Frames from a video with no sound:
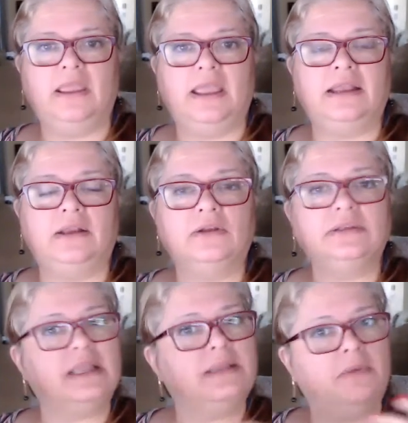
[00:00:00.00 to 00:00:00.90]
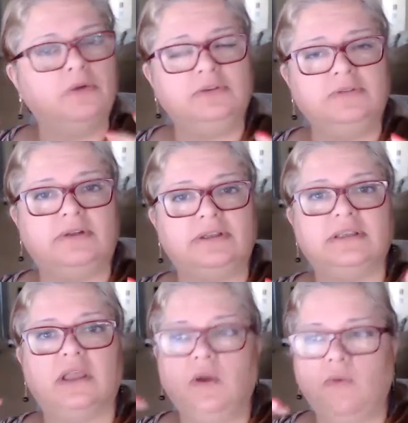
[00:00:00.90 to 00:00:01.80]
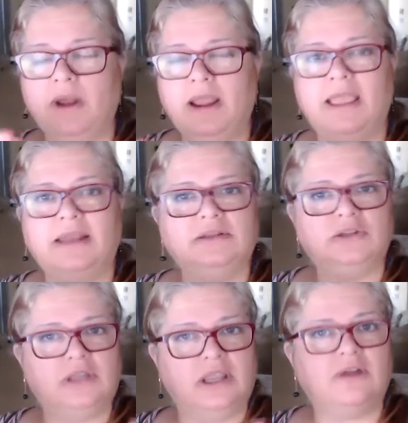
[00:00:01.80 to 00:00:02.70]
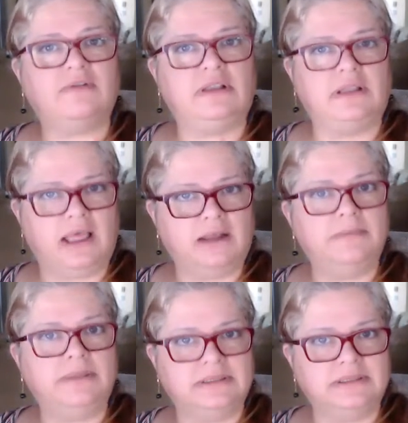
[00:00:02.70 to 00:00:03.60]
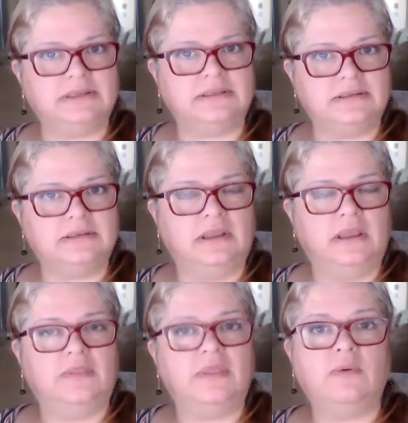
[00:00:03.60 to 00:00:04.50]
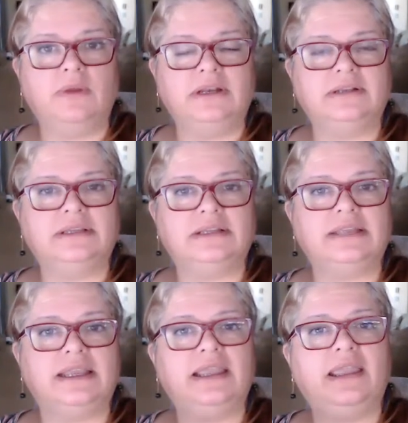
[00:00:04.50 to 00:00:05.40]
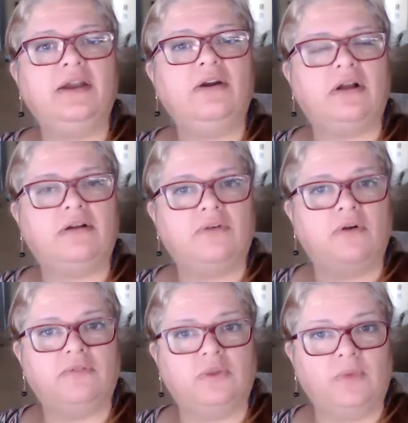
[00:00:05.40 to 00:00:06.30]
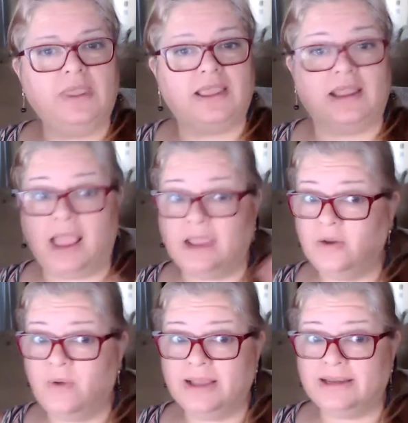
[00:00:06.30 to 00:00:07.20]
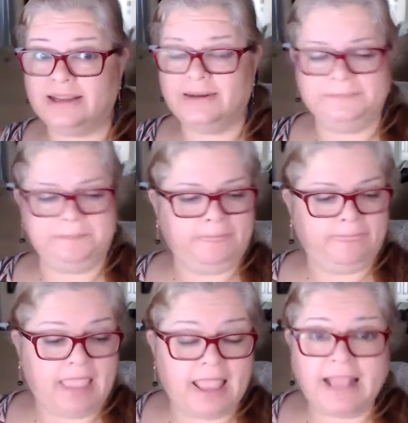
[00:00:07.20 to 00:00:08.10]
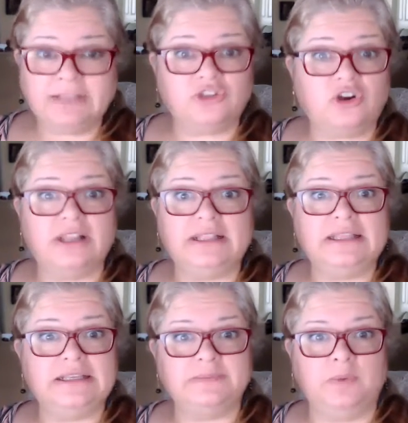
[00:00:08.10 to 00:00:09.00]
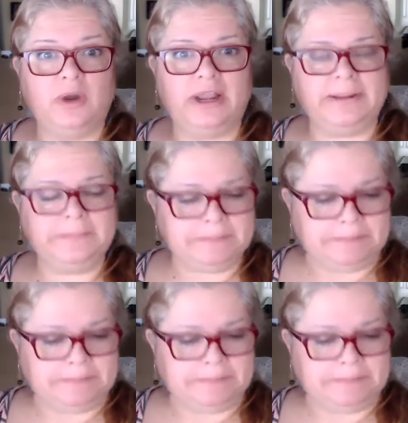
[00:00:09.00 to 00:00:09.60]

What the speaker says: it looks like most of us went ahead and took care of a lot of business that we needed to take care of over the weekend. I know I did. And I started this morning